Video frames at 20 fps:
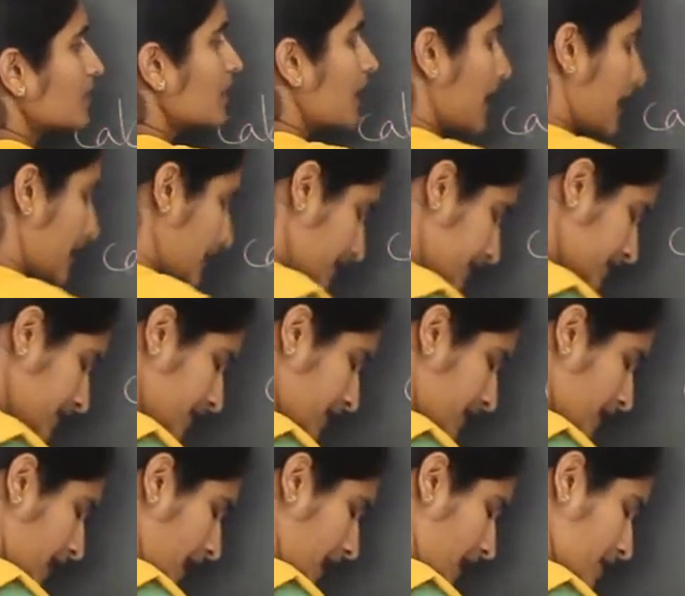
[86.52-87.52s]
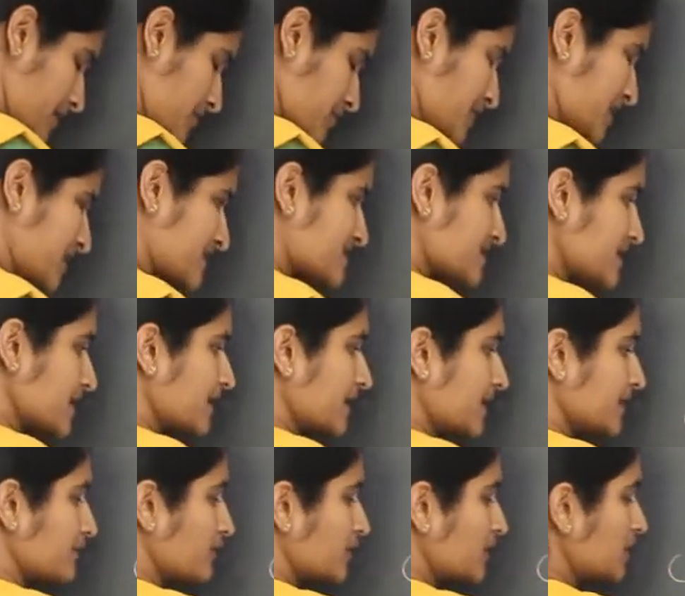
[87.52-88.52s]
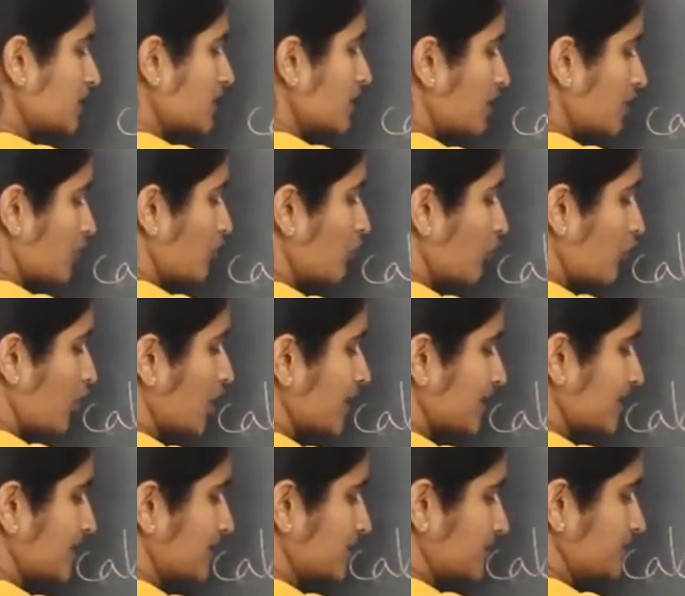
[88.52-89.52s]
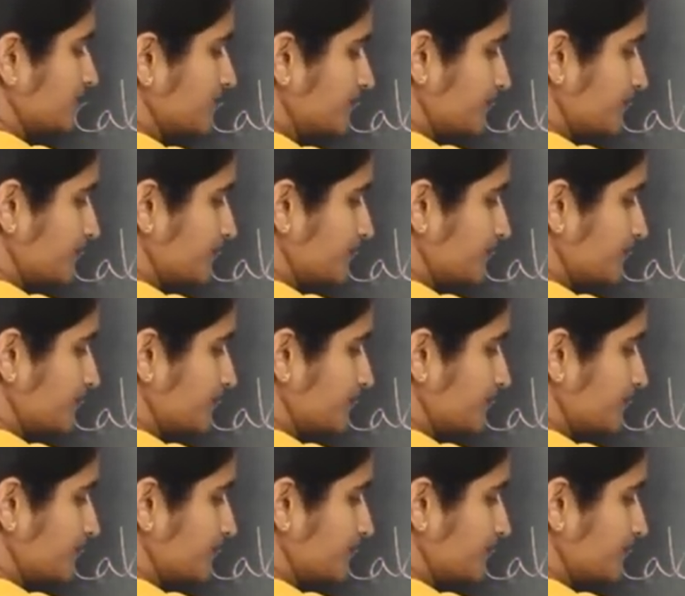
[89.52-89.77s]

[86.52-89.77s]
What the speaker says: and I am mixing it with water.